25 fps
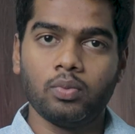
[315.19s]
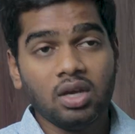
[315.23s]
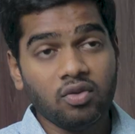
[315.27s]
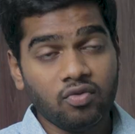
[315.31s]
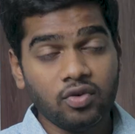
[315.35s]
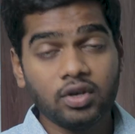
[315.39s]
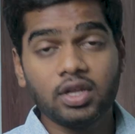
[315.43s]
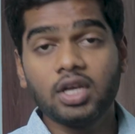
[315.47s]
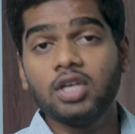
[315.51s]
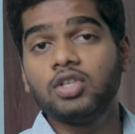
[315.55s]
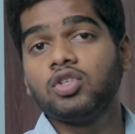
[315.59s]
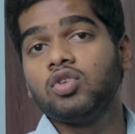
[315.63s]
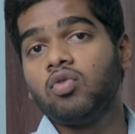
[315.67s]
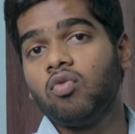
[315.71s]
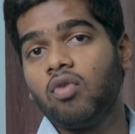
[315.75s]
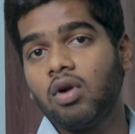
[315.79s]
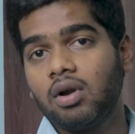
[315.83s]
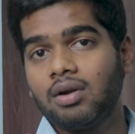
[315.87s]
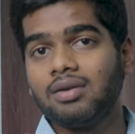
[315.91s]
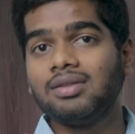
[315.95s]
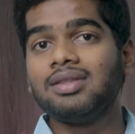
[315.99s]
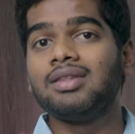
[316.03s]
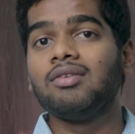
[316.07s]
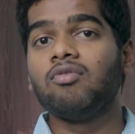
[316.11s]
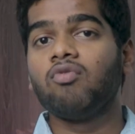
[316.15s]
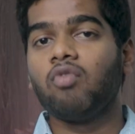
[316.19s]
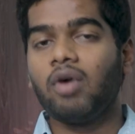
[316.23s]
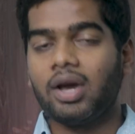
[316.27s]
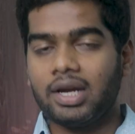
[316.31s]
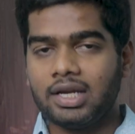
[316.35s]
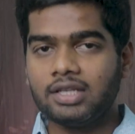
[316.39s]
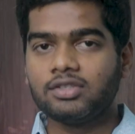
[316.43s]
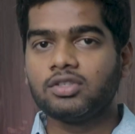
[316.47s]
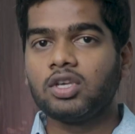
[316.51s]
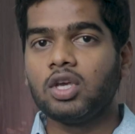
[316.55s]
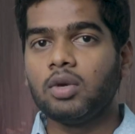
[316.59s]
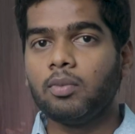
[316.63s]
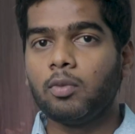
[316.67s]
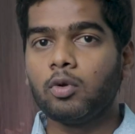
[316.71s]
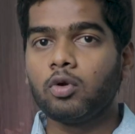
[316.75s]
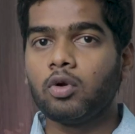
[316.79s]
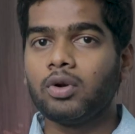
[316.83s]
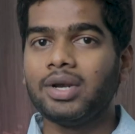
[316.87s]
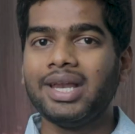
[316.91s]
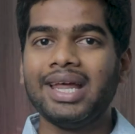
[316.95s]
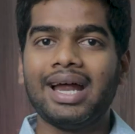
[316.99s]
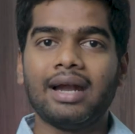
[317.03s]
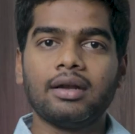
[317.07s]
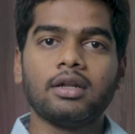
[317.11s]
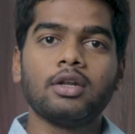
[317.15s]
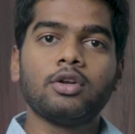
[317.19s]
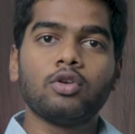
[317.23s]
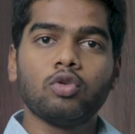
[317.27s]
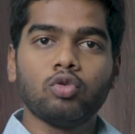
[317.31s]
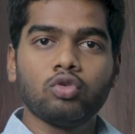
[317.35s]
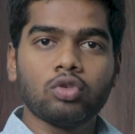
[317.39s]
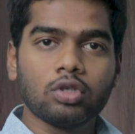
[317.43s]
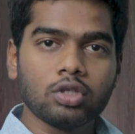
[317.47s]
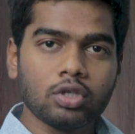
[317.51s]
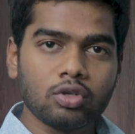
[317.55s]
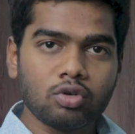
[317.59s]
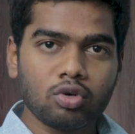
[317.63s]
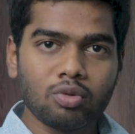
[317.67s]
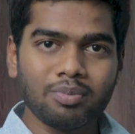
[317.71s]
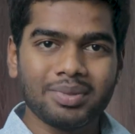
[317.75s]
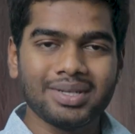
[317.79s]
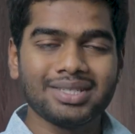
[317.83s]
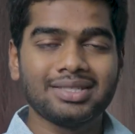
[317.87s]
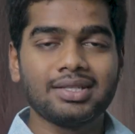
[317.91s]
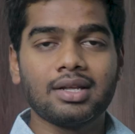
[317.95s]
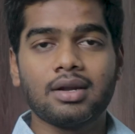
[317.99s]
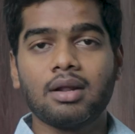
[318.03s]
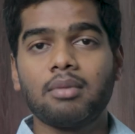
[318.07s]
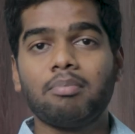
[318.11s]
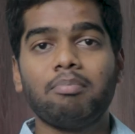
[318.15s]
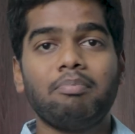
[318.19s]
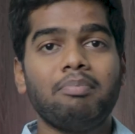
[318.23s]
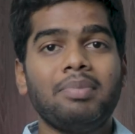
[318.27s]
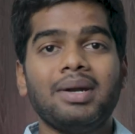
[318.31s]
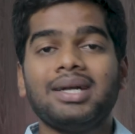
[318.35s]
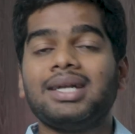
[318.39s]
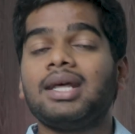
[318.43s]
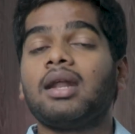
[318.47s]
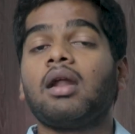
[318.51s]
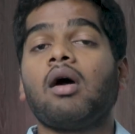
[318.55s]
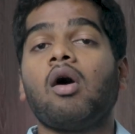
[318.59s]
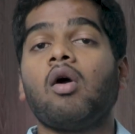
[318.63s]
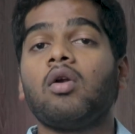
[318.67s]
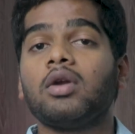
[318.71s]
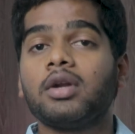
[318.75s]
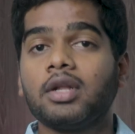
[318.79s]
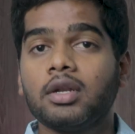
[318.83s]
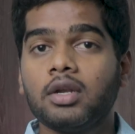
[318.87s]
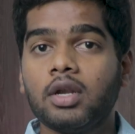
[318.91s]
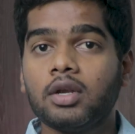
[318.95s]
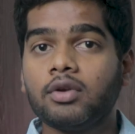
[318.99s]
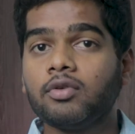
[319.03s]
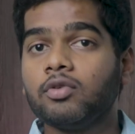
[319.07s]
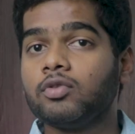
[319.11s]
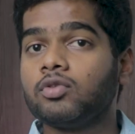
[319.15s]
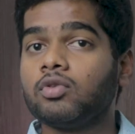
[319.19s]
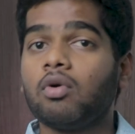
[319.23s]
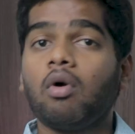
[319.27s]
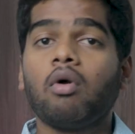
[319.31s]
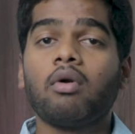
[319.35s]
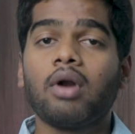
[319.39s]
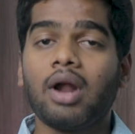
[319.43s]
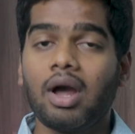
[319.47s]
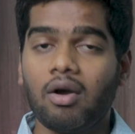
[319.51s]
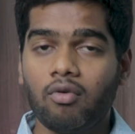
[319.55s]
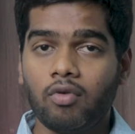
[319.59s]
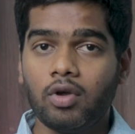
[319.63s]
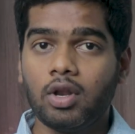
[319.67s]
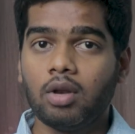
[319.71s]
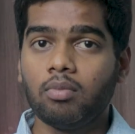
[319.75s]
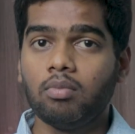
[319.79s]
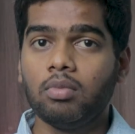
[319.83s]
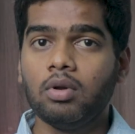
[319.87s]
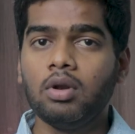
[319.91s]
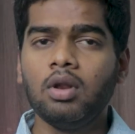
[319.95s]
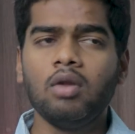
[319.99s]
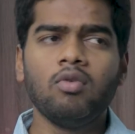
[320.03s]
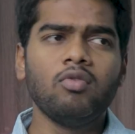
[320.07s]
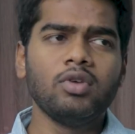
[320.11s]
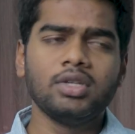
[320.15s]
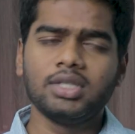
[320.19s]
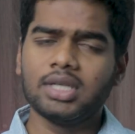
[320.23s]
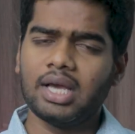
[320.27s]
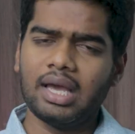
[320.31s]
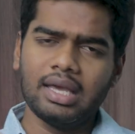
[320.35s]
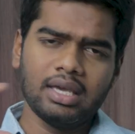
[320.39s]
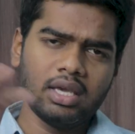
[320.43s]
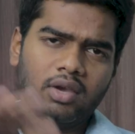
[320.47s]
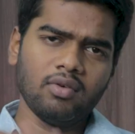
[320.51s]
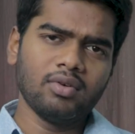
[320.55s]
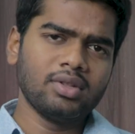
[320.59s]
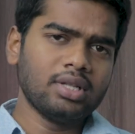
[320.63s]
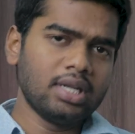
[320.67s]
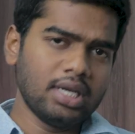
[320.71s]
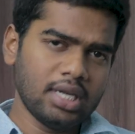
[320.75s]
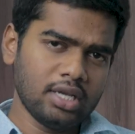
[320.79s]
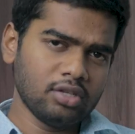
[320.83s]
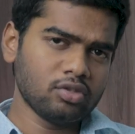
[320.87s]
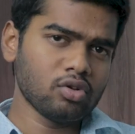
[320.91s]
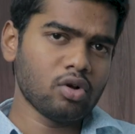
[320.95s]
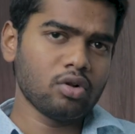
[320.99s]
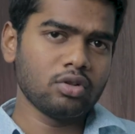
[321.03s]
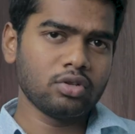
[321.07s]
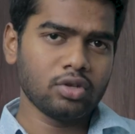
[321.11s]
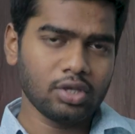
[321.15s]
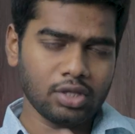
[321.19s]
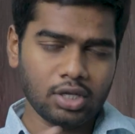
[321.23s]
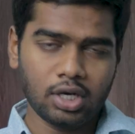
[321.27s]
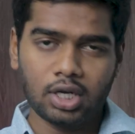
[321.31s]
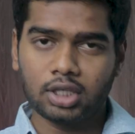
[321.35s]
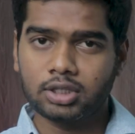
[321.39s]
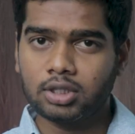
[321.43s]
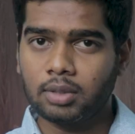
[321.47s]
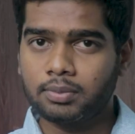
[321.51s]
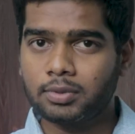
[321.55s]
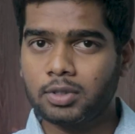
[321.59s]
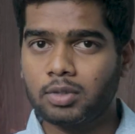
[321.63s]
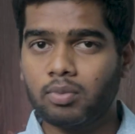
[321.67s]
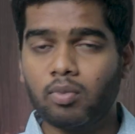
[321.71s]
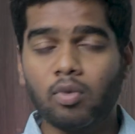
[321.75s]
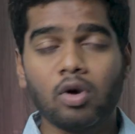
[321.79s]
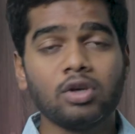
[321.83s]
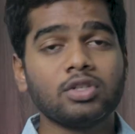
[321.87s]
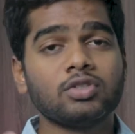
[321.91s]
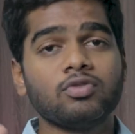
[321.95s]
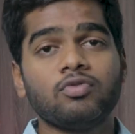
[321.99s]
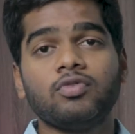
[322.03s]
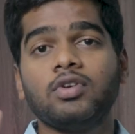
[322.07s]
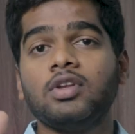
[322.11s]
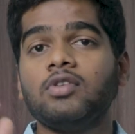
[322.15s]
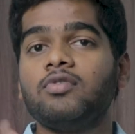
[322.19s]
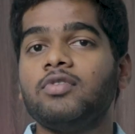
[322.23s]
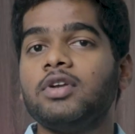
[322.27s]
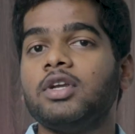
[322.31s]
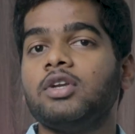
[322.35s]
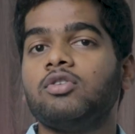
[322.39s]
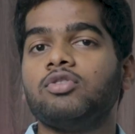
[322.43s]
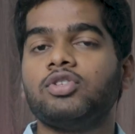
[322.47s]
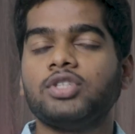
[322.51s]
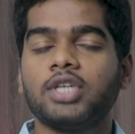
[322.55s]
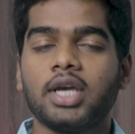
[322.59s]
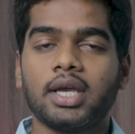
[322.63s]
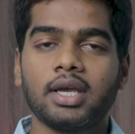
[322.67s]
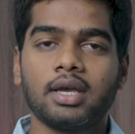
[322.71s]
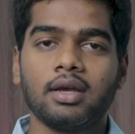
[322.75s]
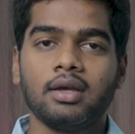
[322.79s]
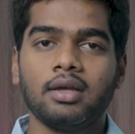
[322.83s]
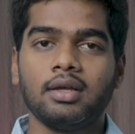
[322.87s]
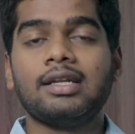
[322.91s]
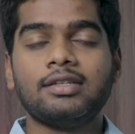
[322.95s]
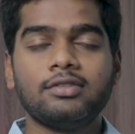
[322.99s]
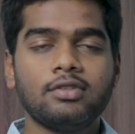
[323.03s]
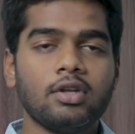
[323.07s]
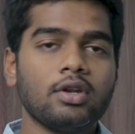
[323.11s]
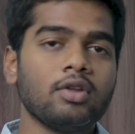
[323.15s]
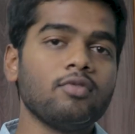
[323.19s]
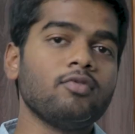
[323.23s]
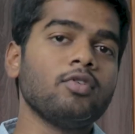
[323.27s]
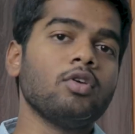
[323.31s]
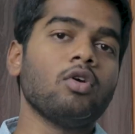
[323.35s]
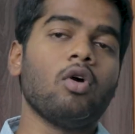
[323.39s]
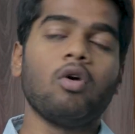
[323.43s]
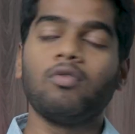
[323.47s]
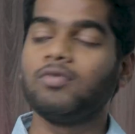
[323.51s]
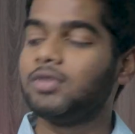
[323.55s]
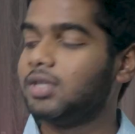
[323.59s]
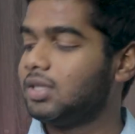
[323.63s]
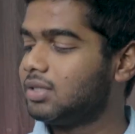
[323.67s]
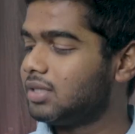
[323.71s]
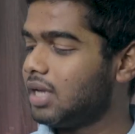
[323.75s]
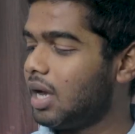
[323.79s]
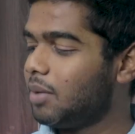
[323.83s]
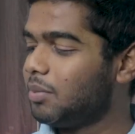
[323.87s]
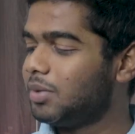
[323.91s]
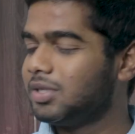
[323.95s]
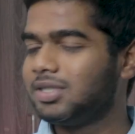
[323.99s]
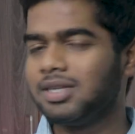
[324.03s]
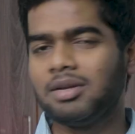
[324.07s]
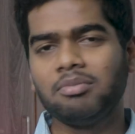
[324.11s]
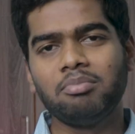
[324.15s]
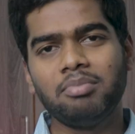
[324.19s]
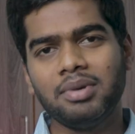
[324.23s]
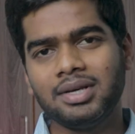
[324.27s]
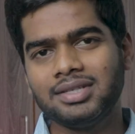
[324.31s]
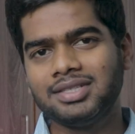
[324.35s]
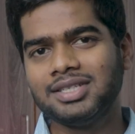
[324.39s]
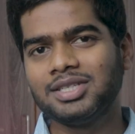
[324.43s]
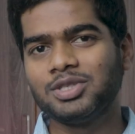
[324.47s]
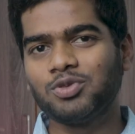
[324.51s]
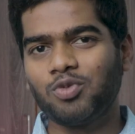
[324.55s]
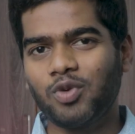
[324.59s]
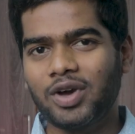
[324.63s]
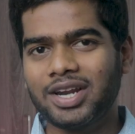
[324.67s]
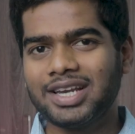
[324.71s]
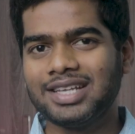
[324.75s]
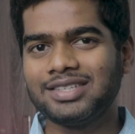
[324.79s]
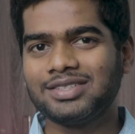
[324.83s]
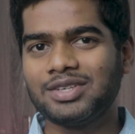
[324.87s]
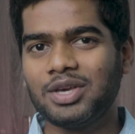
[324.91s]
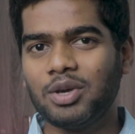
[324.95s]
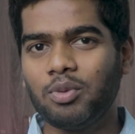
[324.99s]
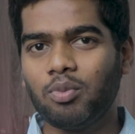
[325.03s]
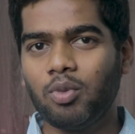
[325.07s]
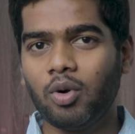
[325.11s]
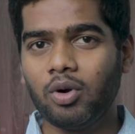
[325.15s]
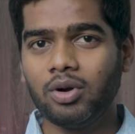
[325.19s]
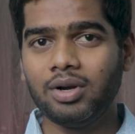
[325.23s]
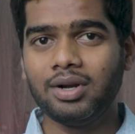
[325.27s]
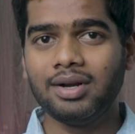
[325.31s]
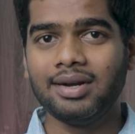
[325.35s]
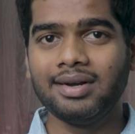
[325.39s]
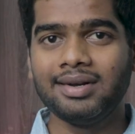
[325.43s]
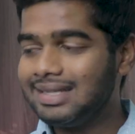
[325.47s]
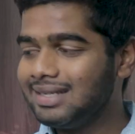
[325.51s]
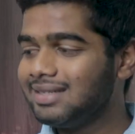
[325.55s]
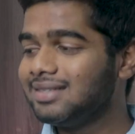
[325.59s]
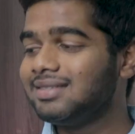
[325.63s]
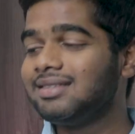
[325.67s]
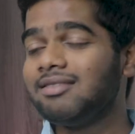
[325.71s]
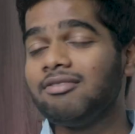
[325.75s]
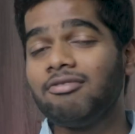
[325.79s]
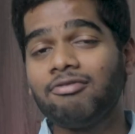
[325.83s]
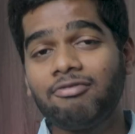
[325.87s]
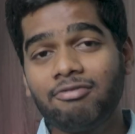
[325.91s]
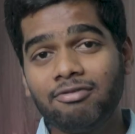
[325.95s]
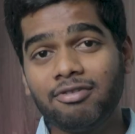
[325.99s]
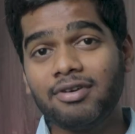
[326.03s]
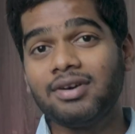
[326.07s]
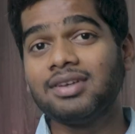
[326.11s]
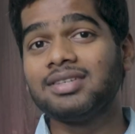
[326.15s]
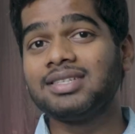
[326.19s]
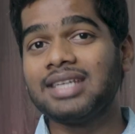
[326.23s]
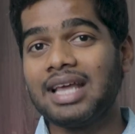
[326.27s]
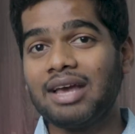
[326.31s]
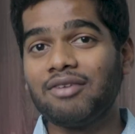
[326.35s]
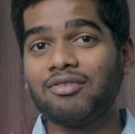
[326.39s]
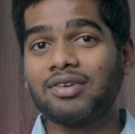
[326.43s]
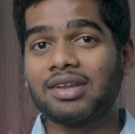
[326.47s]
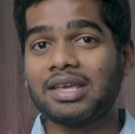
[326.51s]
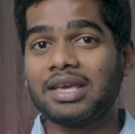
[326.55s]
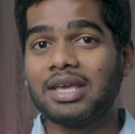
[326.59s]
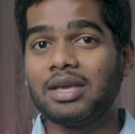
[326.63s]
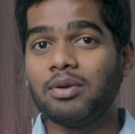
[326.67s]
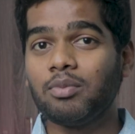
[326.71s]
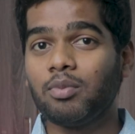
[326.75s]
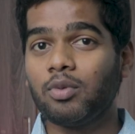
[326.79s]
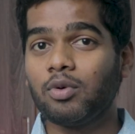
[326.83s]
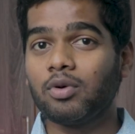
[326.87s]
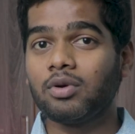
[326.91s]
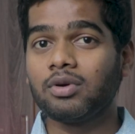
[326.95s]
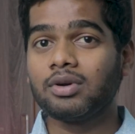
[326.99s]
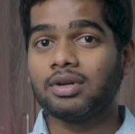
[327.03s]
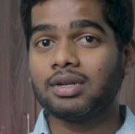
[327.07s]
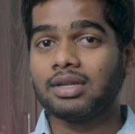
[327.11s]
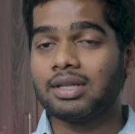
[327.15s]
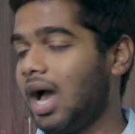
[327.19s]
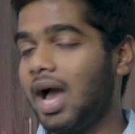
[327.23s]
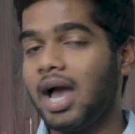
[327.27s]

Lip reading: If in case you want the wireless keyboard only under 2000 rupees, there are better alternatives are available, which I given the links also in the description box. Feel free to check. That's the review of this Amazon Basics wireless keyboard. This is the first ever keyboard.